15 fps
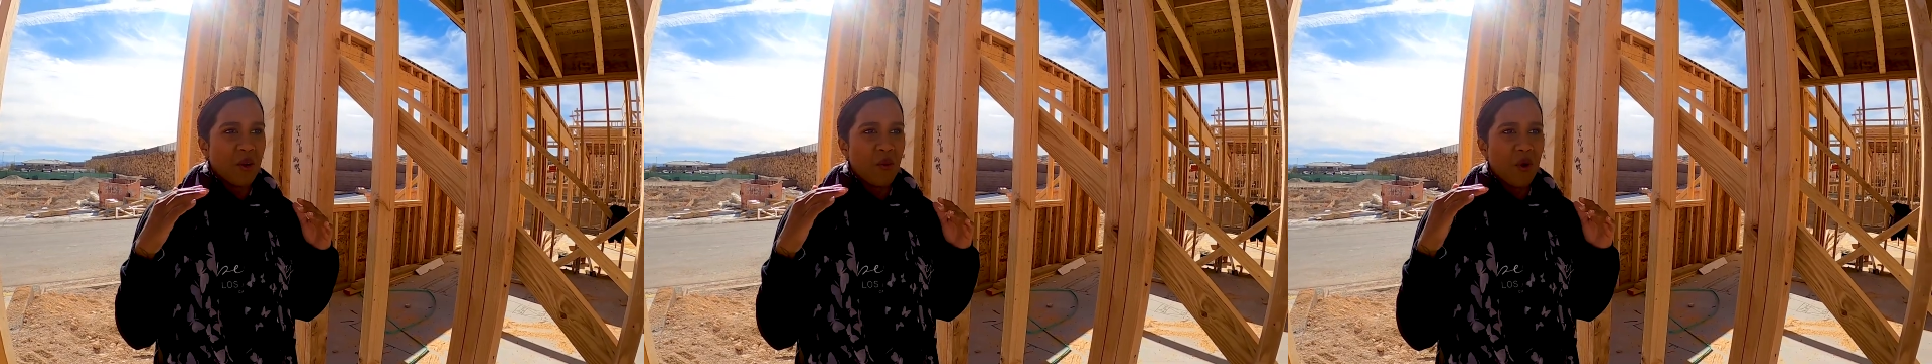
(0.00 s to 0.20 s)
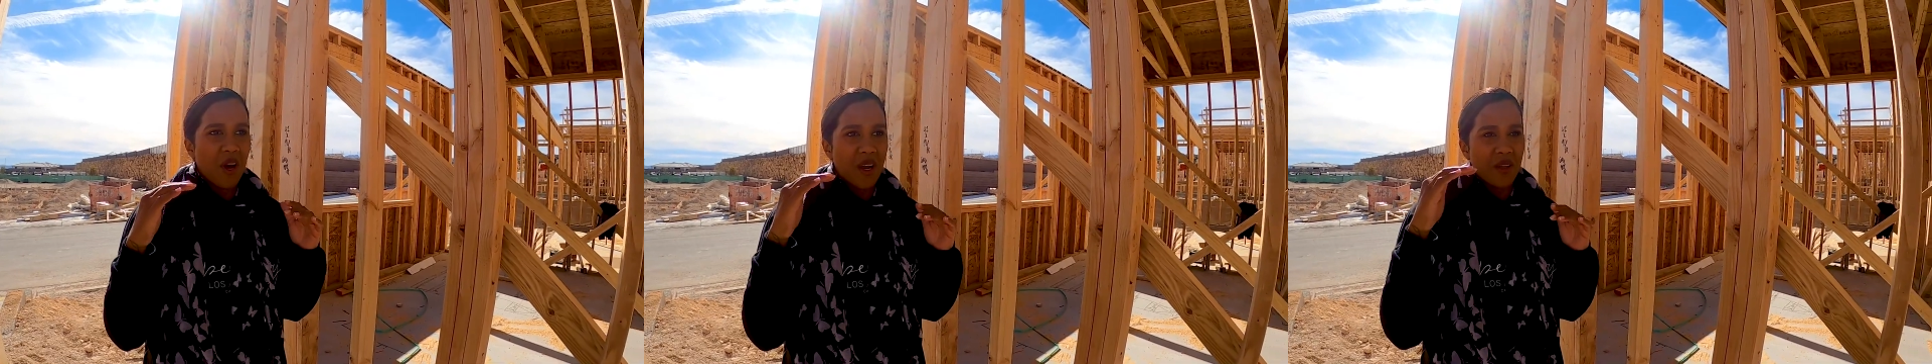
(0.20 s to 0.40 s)

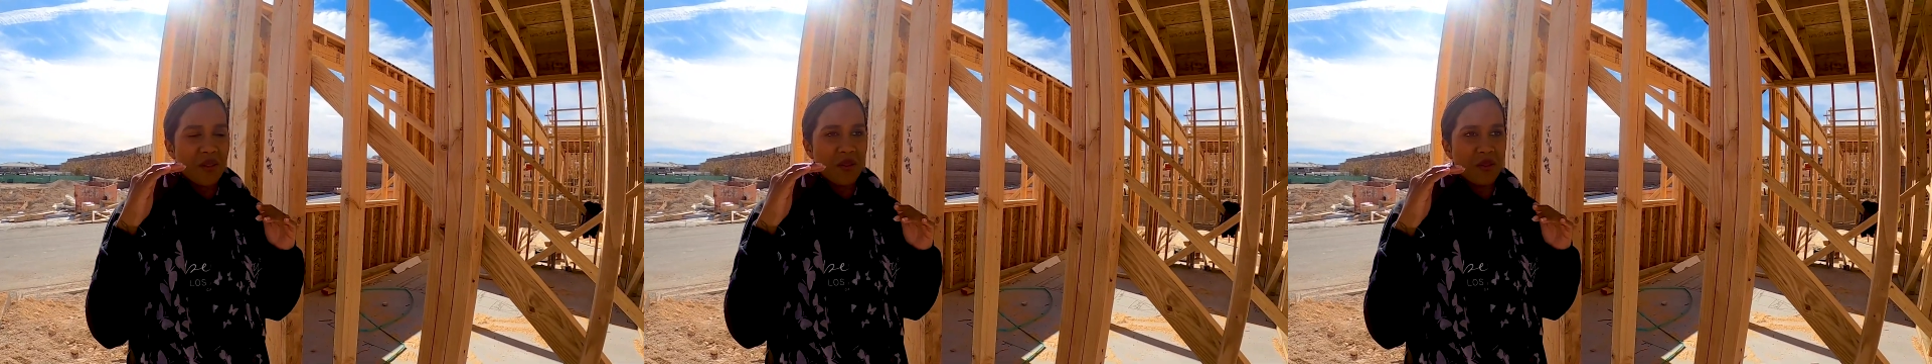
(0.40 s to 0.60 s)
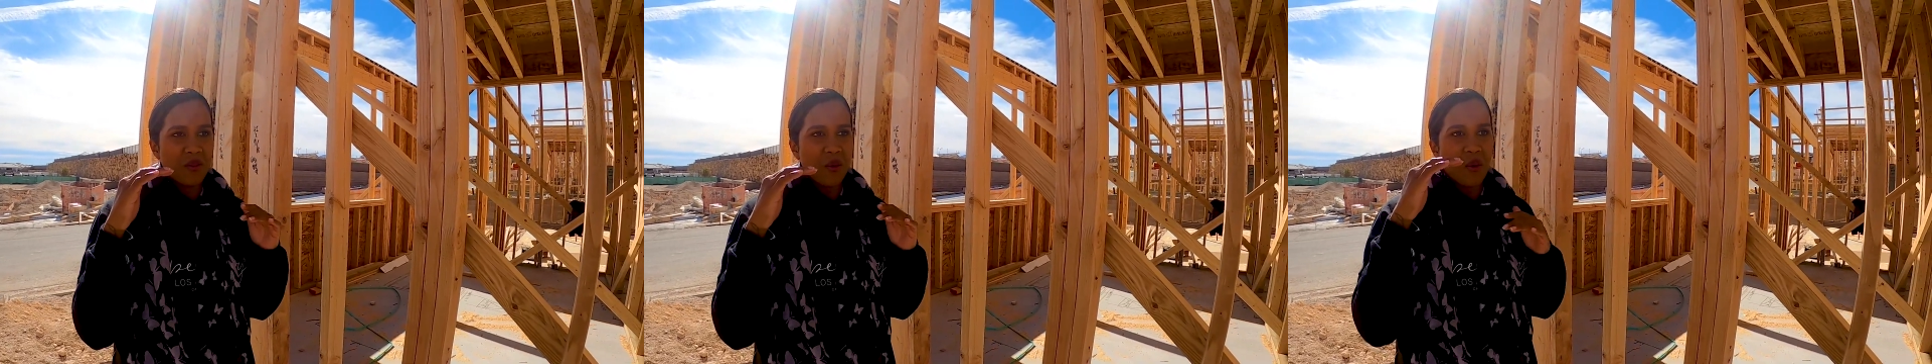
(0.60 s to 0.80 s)
know what I
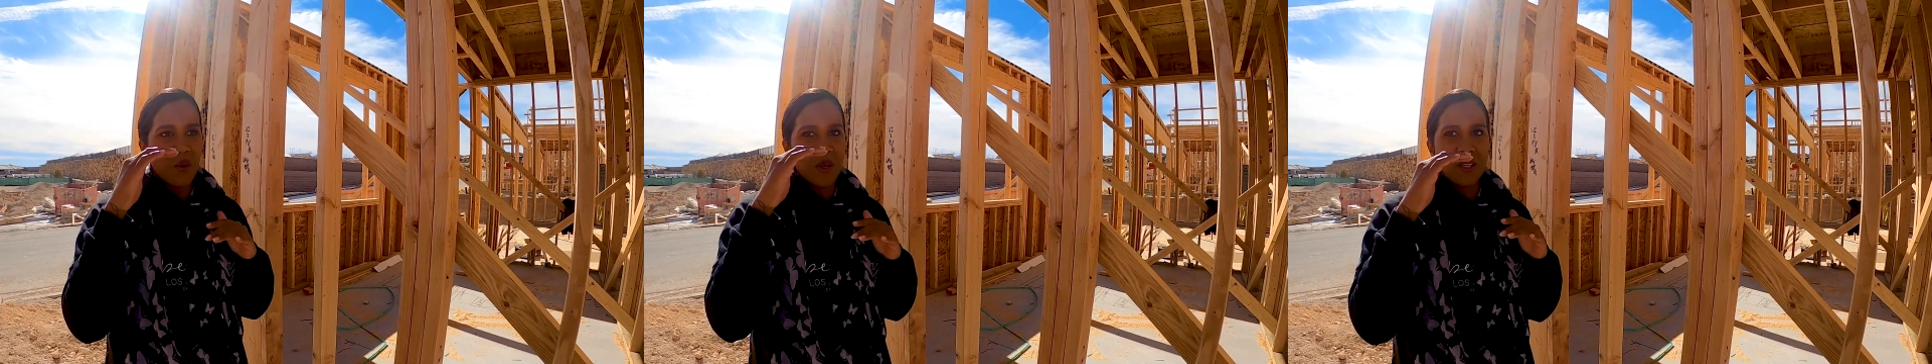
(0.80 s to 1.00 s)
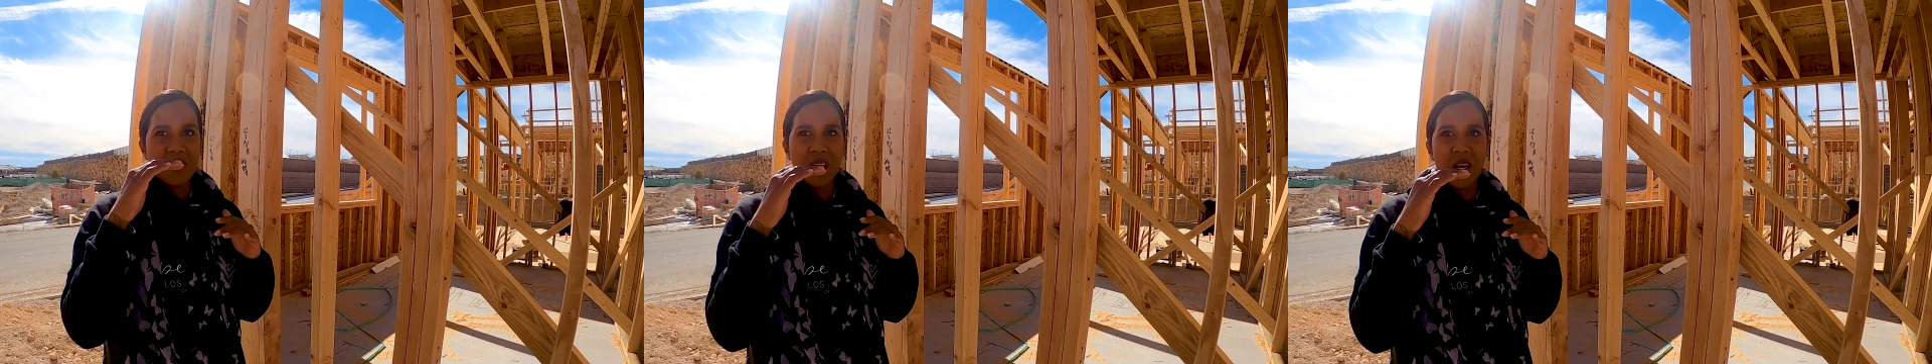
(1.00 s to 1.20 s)

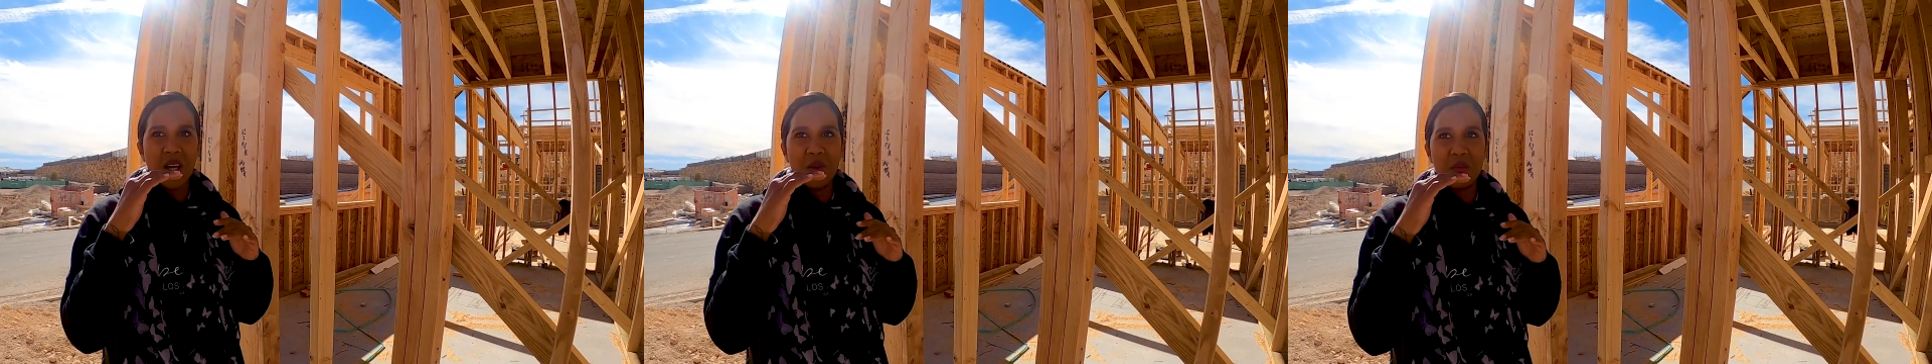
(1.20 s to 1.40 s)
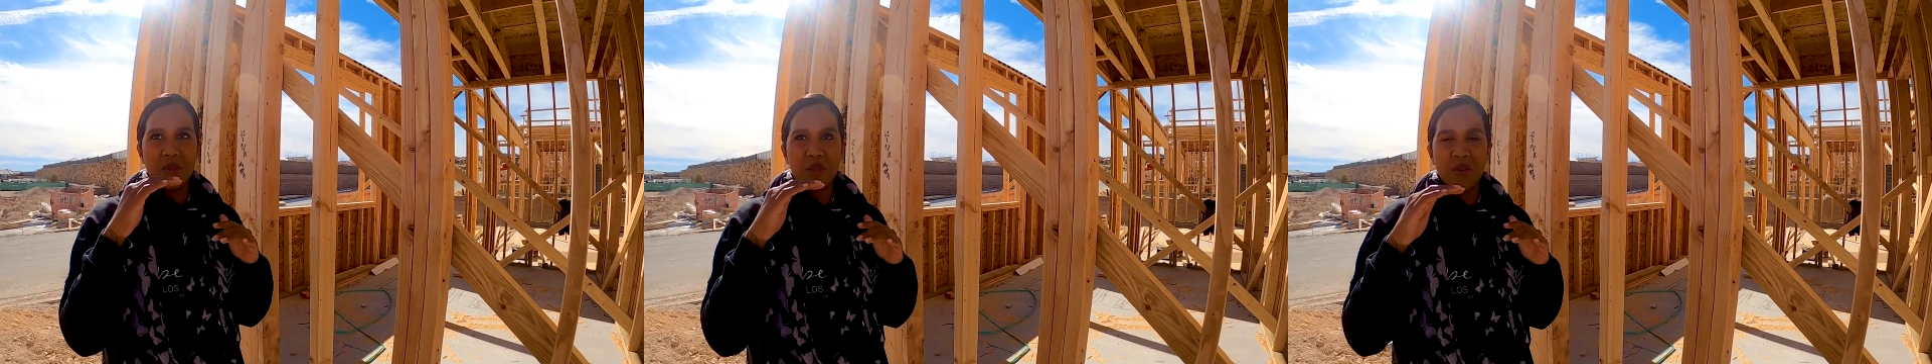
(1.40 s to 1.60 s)
thought in
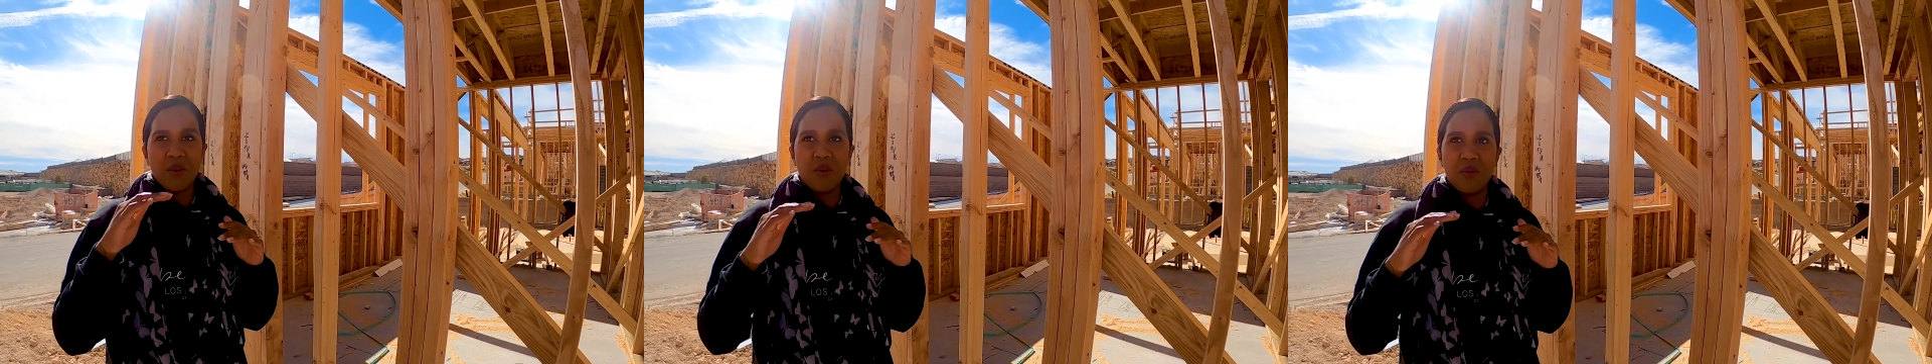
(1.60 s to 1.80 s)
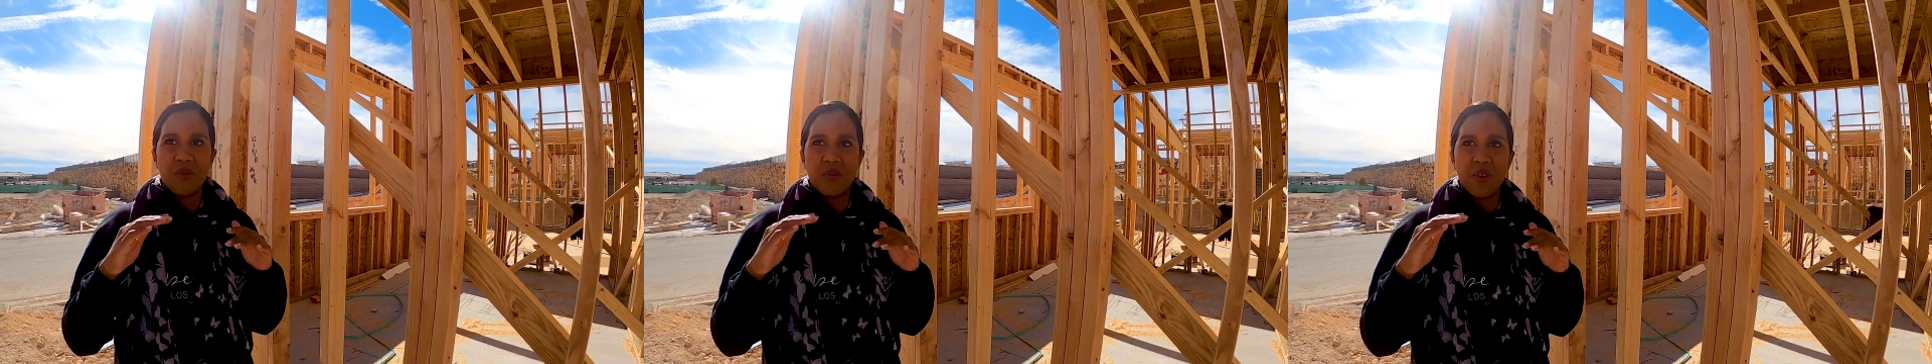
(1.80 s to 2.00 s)
terms
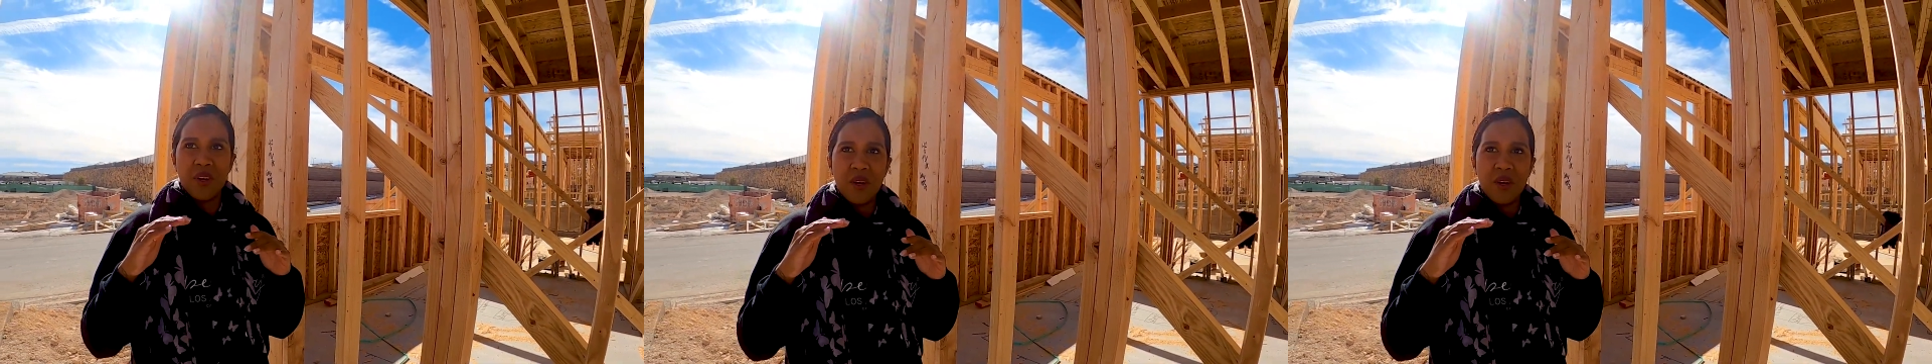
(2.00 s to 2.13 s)
of